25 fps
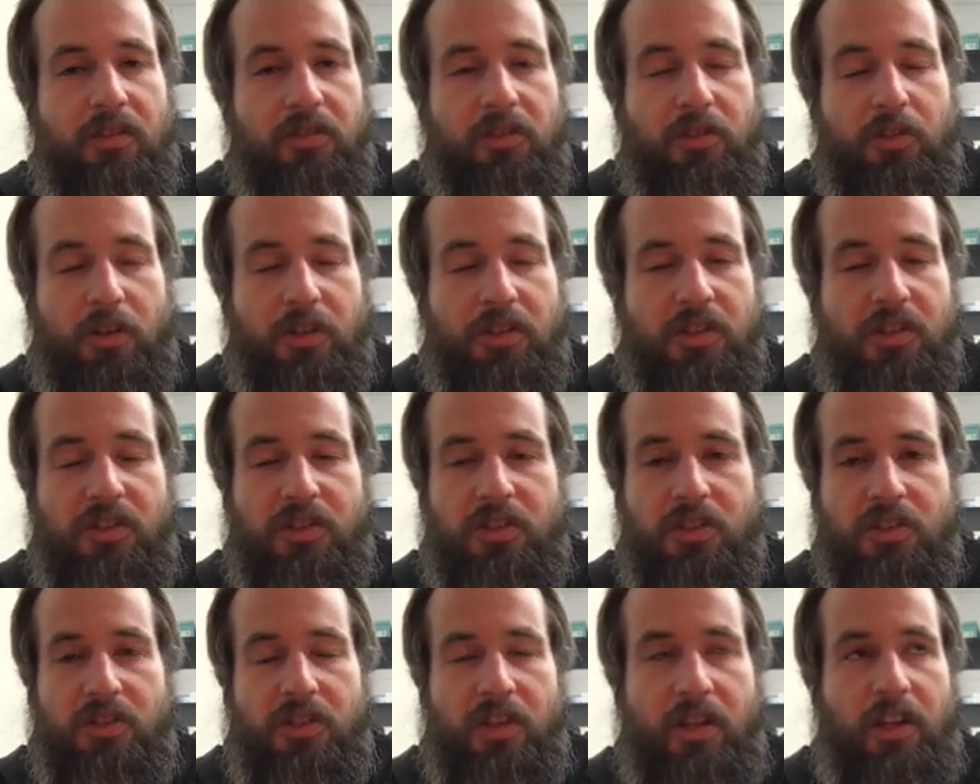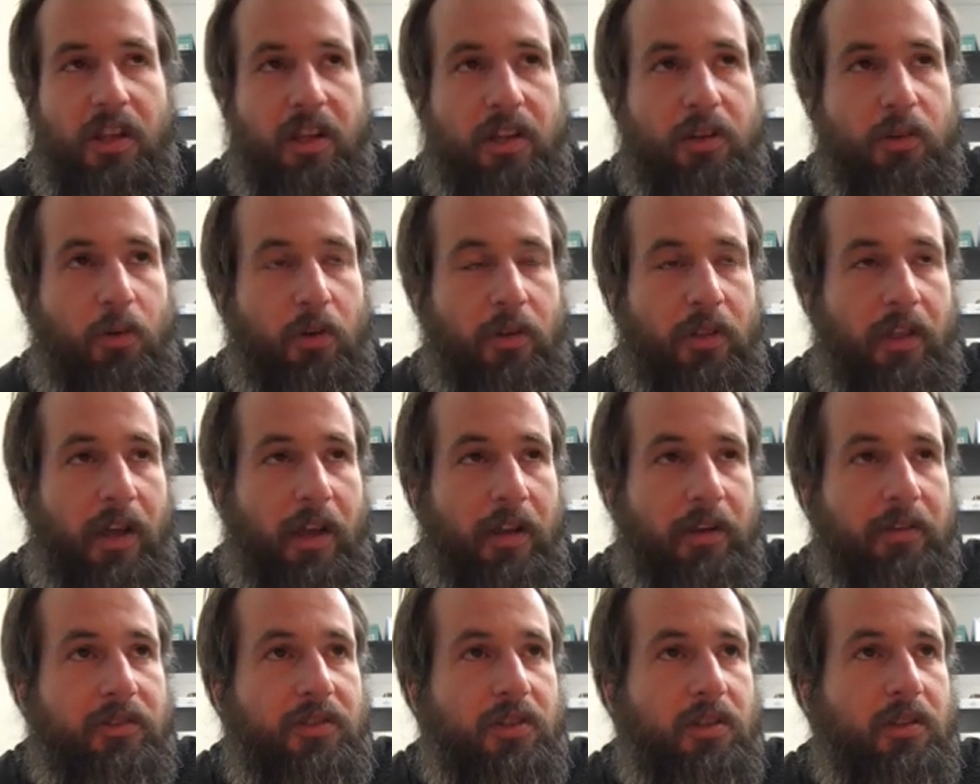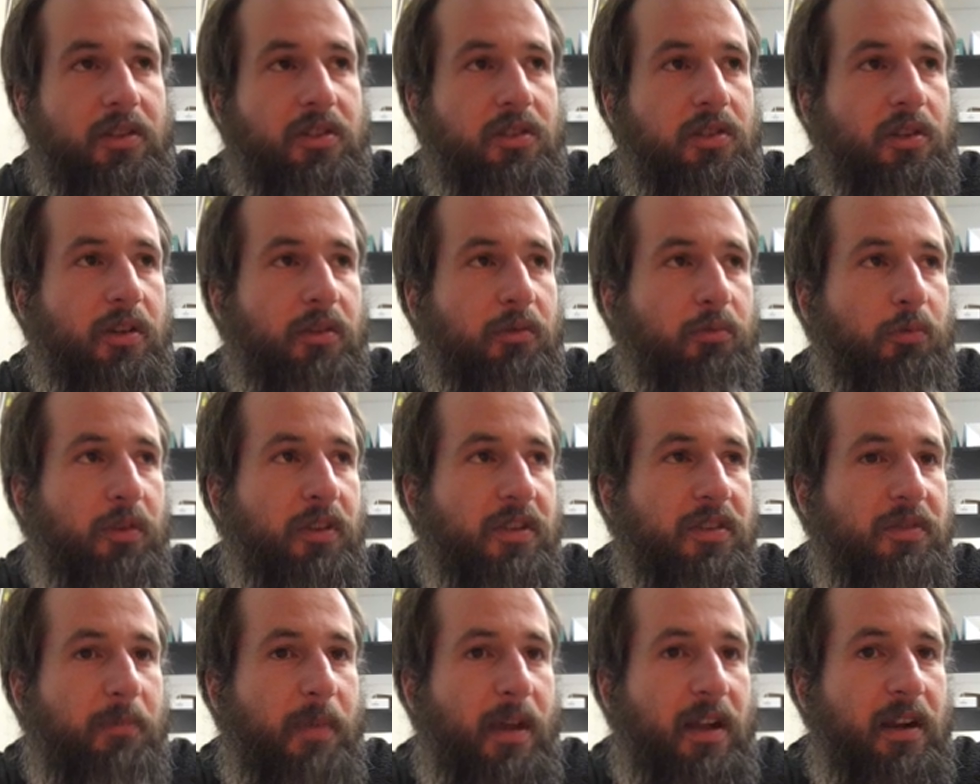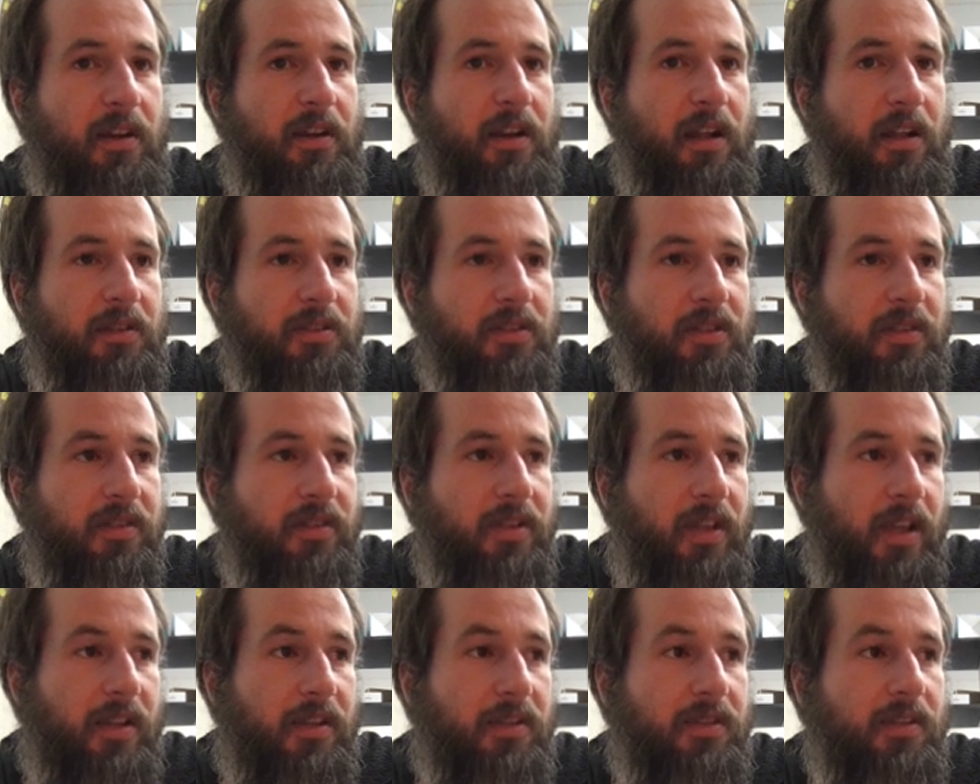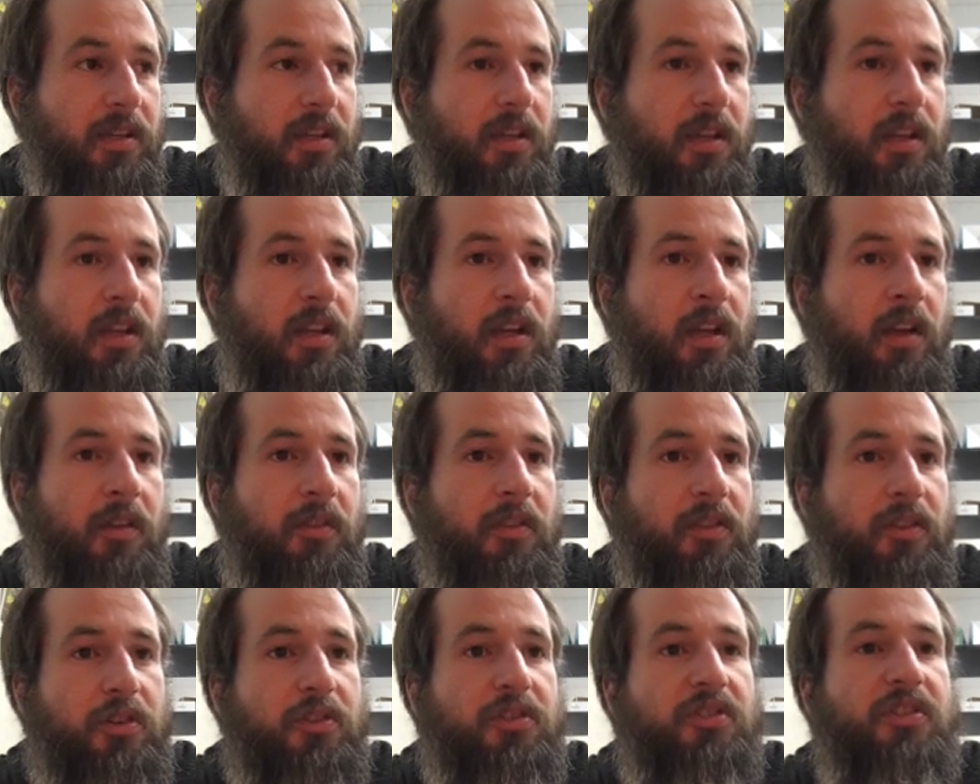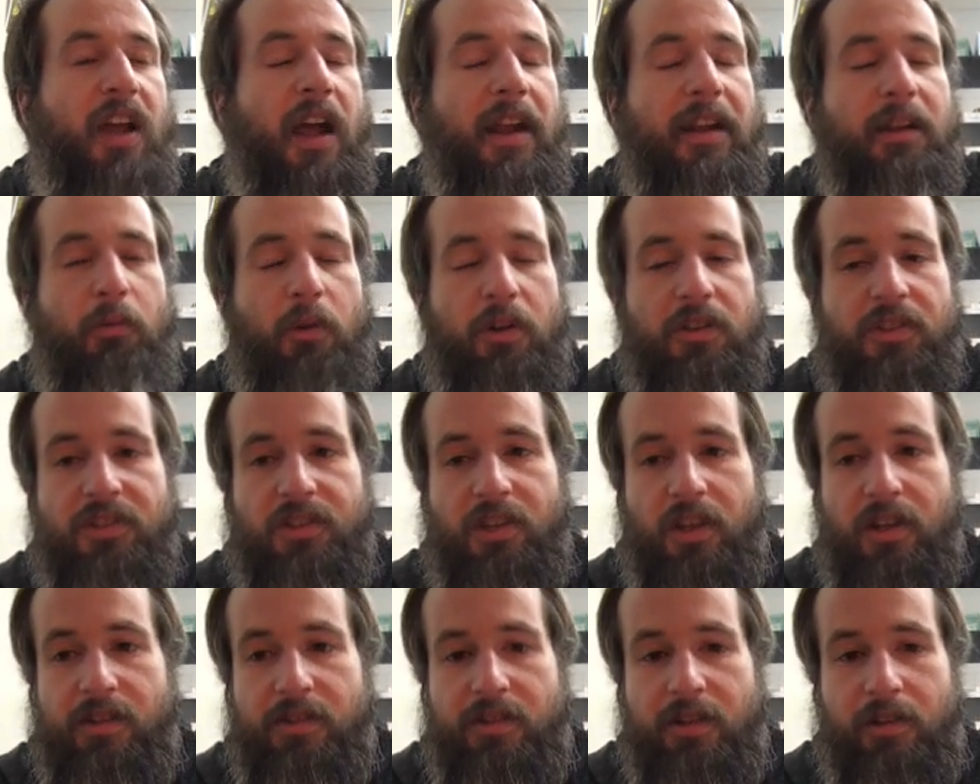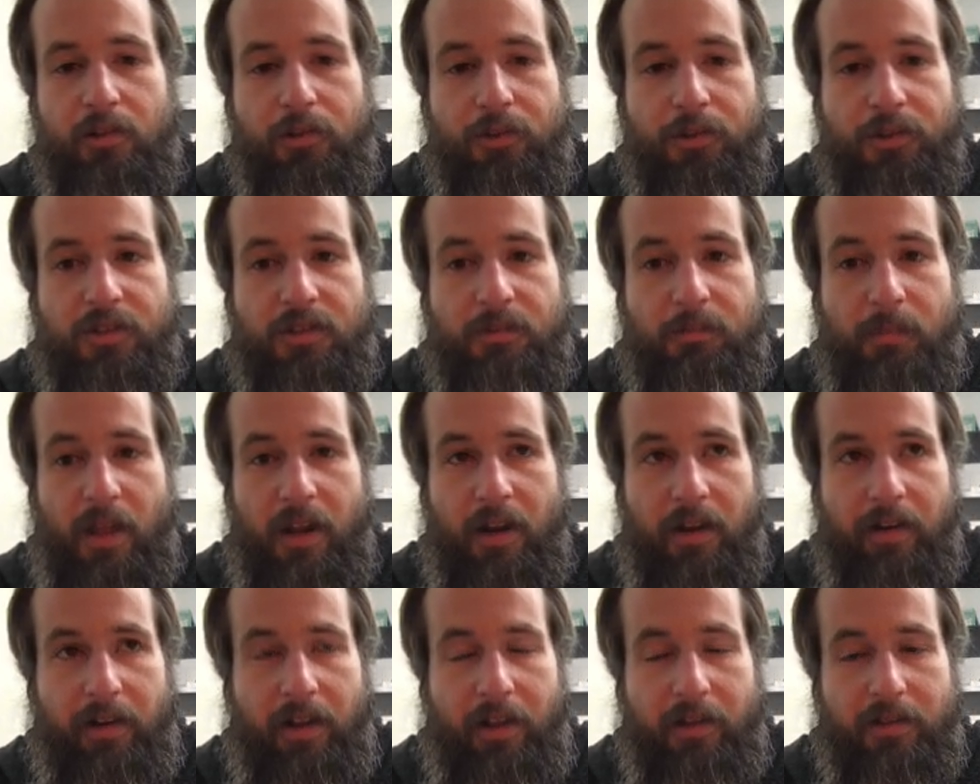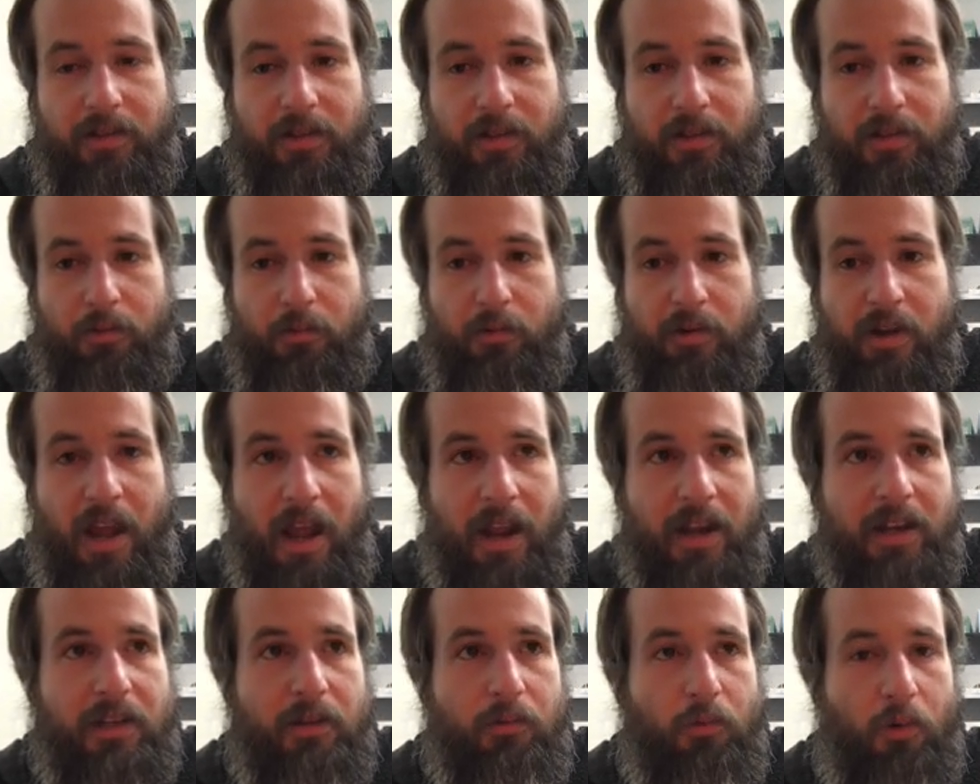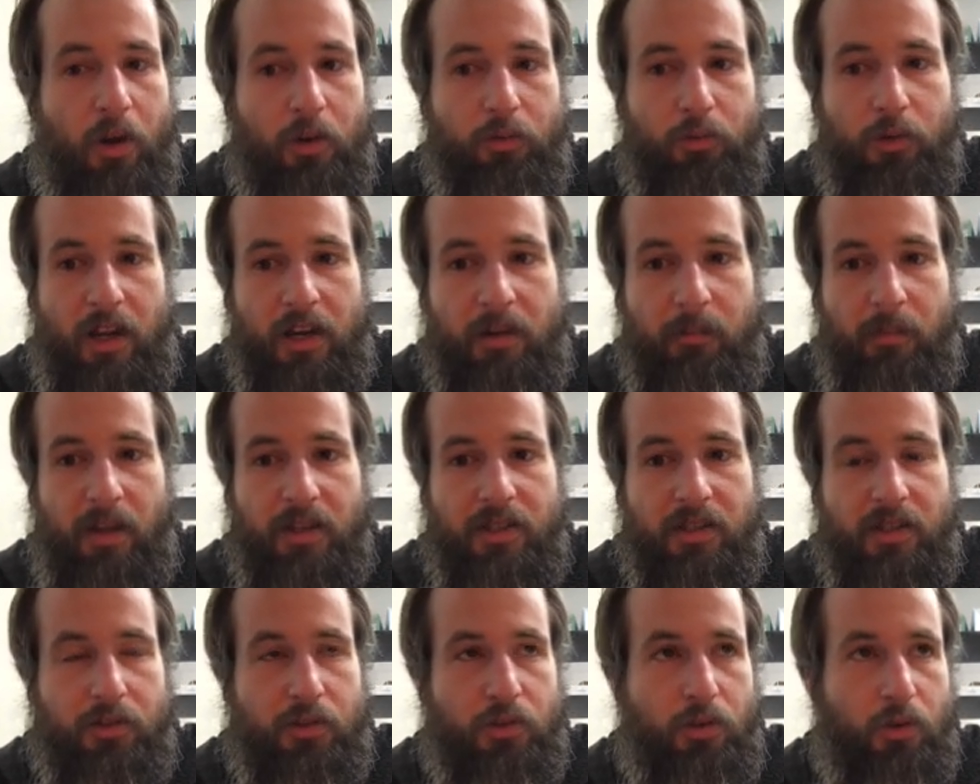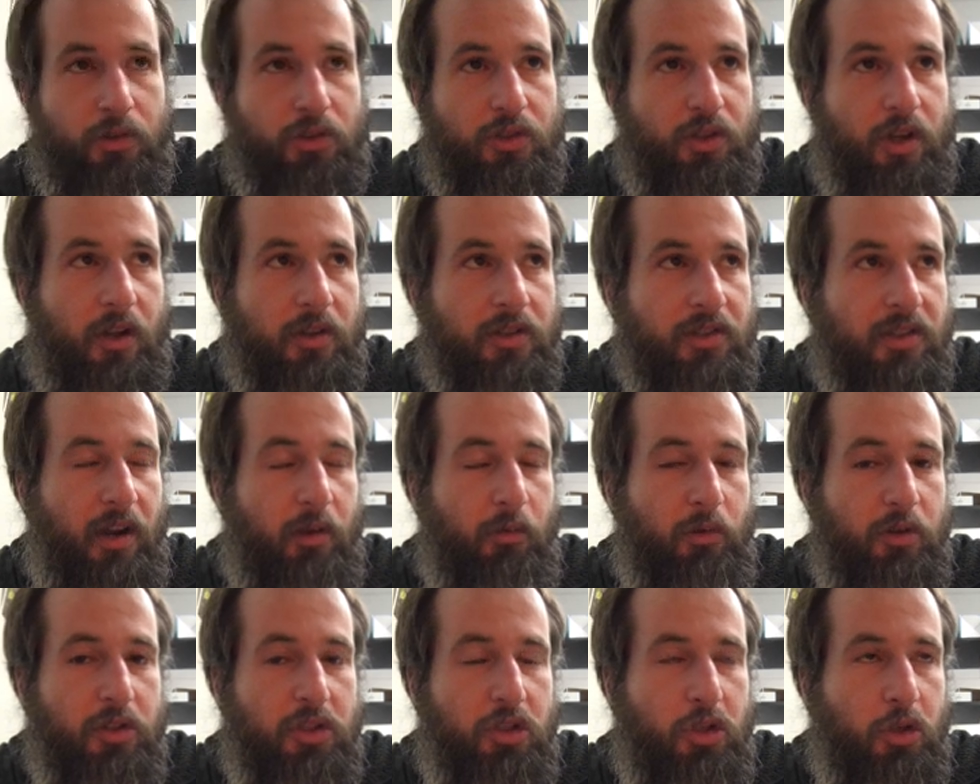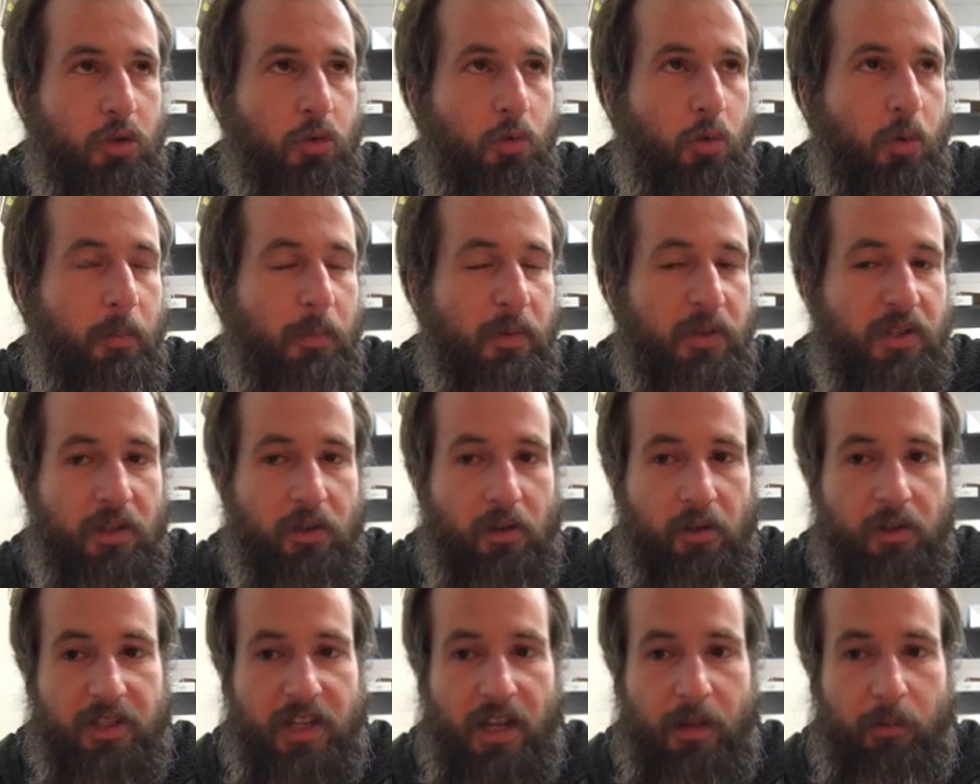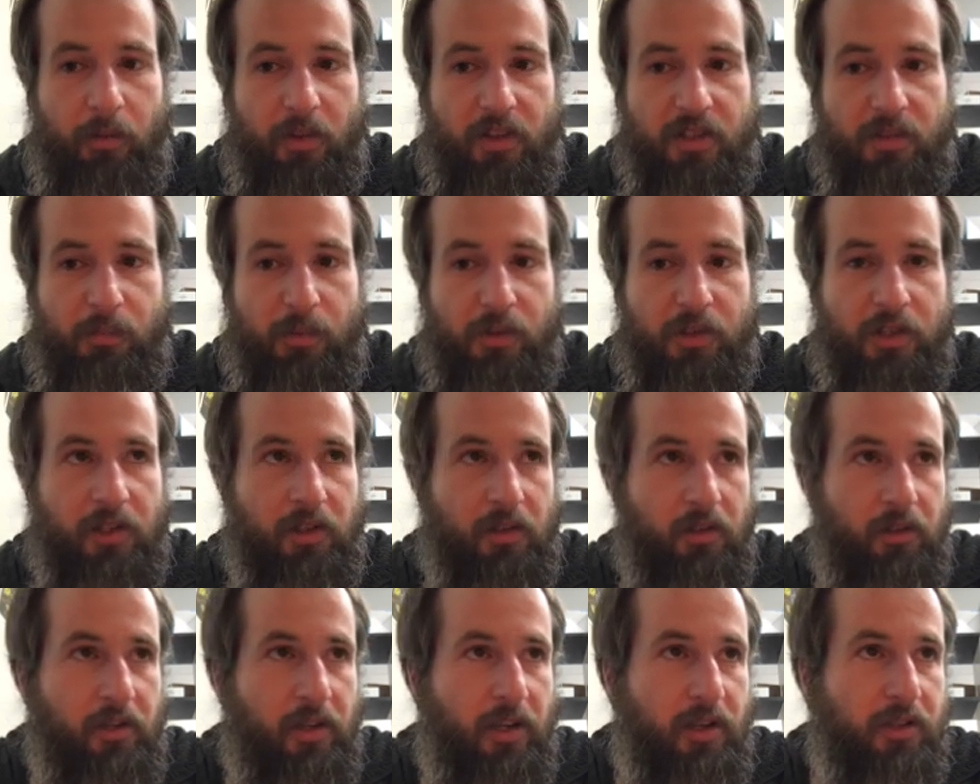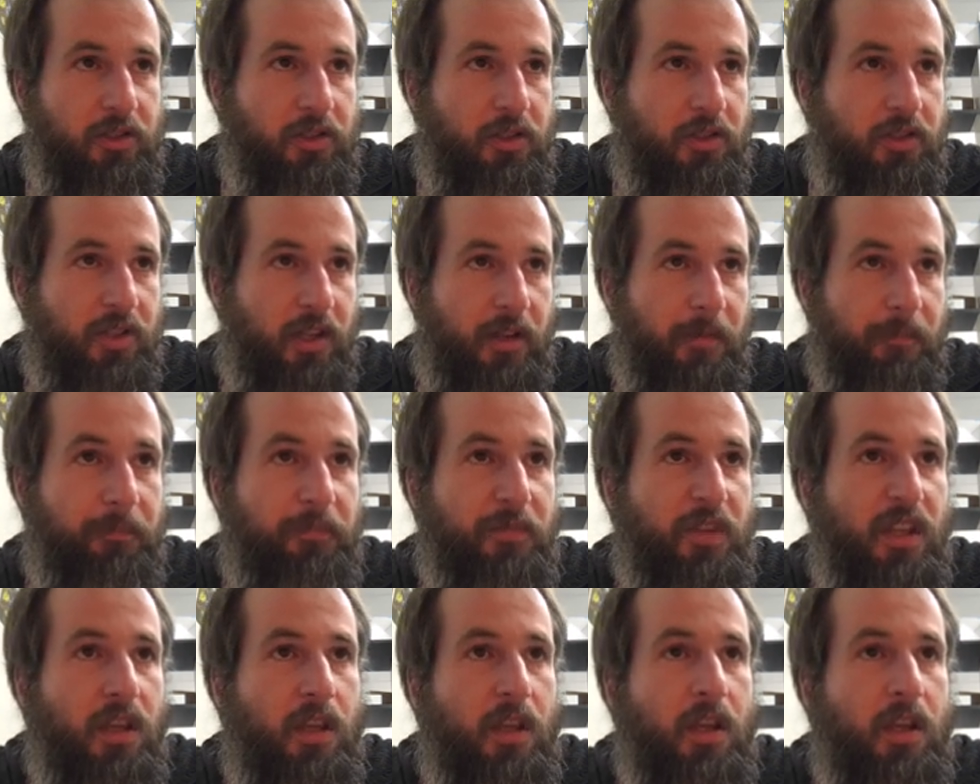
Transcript: Chris is just going to ignore that. So let's look at what this meta-analysis says. There's 91 studies included in this meta-analysis, so 91 randomized controlled trials, and I want to show you one particular table that's particularly interesting.